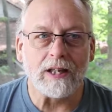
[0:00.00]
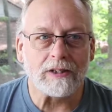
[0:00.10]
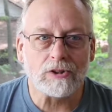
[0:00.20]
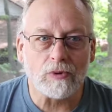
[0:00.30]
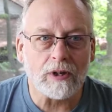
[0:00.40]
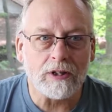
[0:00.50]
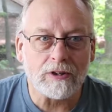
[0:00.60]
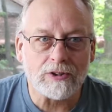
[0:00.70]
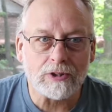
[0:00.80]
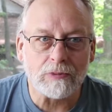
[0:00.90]
takes 20
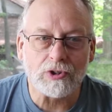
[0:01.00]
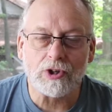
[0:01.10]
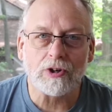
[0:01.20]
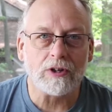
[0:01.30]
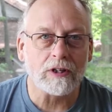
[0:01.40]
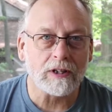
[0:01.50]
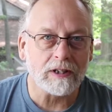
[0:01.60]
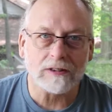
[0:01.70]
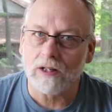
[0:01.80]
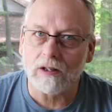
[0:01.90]
years to mature, and it
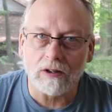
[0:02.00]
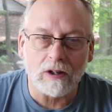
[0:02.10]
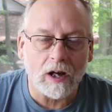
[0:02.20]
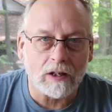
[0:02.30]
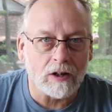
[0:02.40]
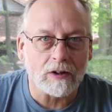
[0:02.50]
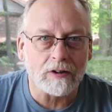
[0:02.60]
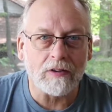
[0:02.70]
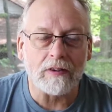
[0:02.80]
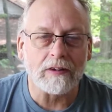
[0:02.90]
takes a lot
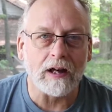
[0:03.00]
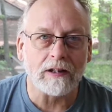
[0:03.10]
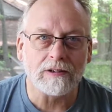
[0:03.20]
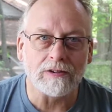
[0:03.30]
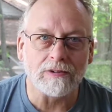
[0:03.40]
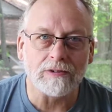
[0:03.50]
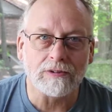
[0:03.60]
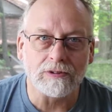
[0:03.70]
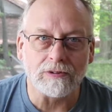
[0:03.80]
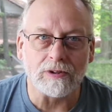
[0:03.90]
longer than that to
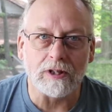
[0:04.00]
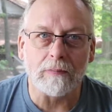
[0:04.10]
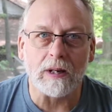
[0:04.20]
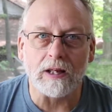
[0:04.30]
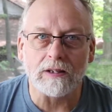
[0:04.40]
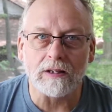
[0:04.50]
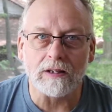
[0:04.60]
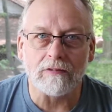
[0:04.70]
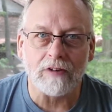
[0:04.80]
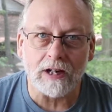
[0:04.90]
eliminate
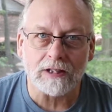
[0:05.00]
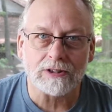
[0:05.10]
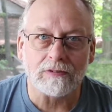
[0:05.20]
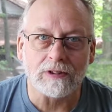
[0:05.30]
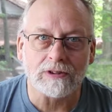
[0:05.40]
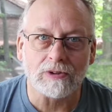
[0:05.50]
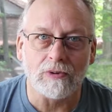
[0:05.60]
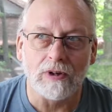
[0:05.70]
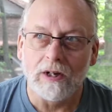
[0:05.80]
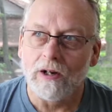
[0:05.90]
the effects of it.
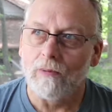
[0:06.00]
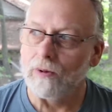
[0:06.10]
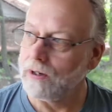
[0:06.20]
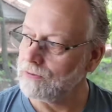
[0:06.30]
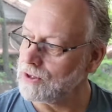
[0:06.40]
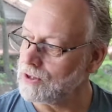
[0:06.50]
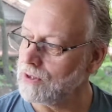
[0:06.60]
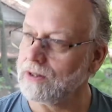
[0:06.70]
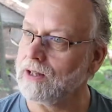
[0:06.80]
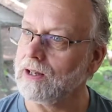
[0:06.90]
So we have to
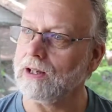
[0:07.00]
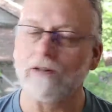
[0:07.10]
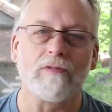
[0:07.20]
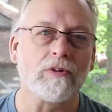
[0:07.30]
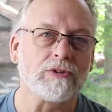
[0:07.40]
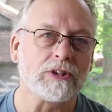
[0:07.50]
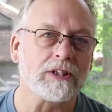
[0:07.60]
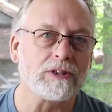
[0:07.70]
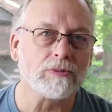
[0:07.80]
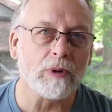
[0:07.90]
start thinking of those
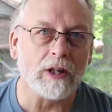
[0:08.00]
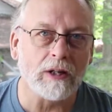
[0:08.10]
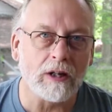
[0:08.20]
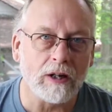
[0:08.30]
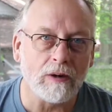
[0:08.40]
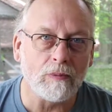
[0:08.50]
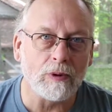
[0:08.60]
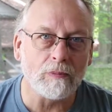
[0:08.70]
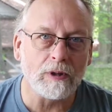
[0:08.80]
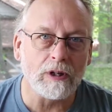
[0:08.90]
things when
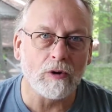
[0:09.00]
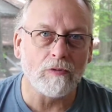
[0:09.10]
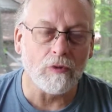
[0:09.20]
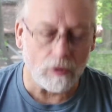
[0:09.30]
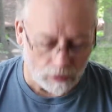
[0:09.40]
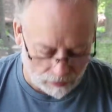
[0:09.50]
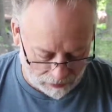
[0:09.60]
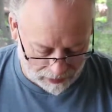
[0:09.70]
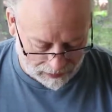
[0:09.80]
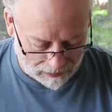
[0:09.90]
we go forward
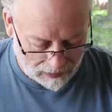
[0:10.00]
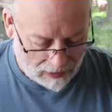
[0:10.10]
with that.